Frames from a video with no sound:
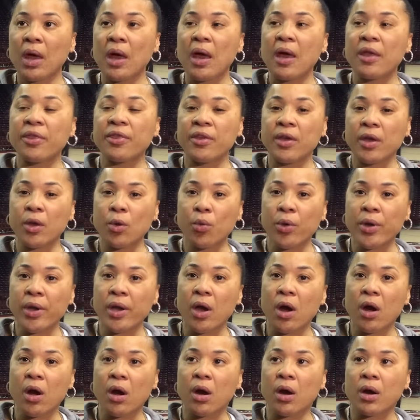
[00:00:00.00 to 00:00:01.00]
I think
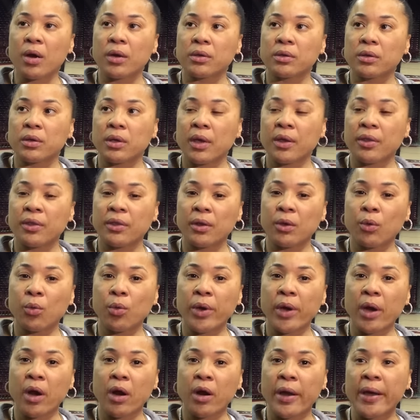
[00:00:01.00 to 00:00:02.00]
we are
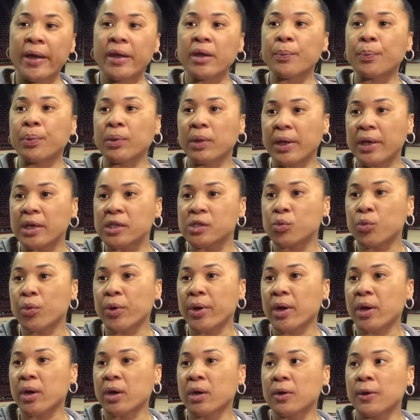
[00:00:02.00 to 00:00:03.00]
at a place
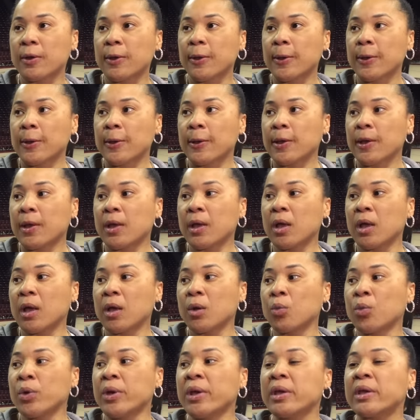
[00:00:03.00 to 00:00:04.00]
where
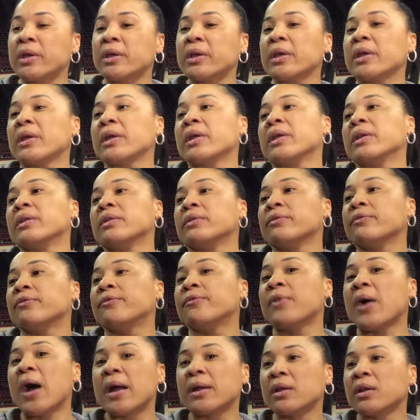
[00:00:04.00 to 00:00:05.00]
we can
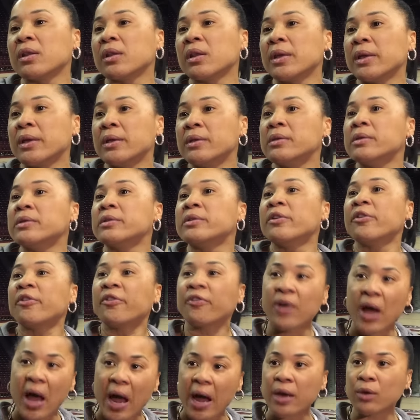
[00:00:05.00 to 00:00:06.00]
finally
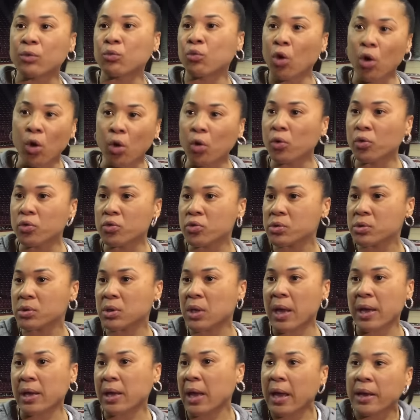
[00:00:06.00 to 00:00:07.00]
define
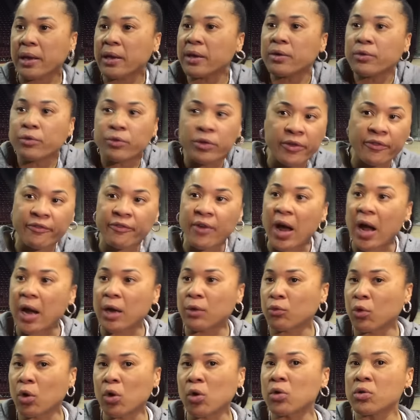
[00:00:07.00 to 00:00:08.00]
roles. Like, I didn't
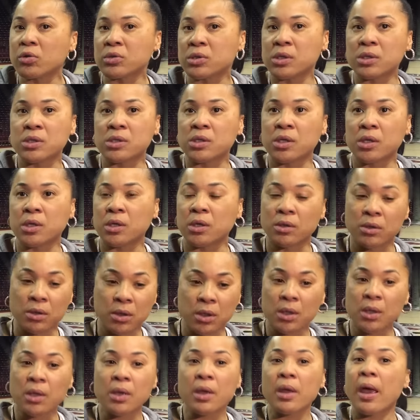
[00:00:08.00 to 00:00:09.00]
define roles until
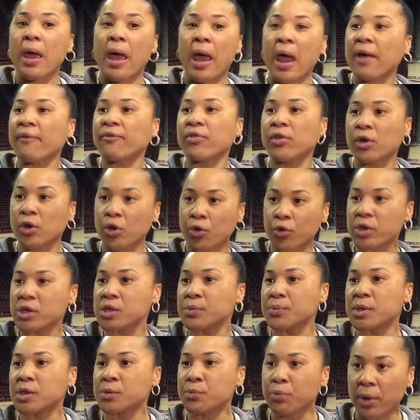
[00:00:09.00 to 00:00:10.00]
after
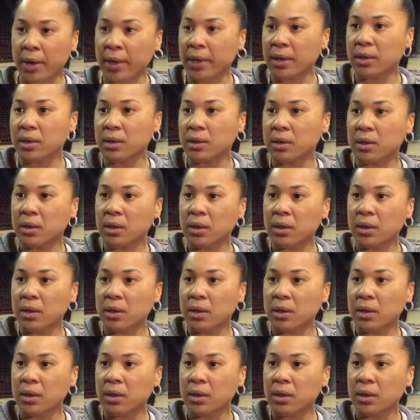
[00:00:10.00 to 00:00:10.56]
Christmas break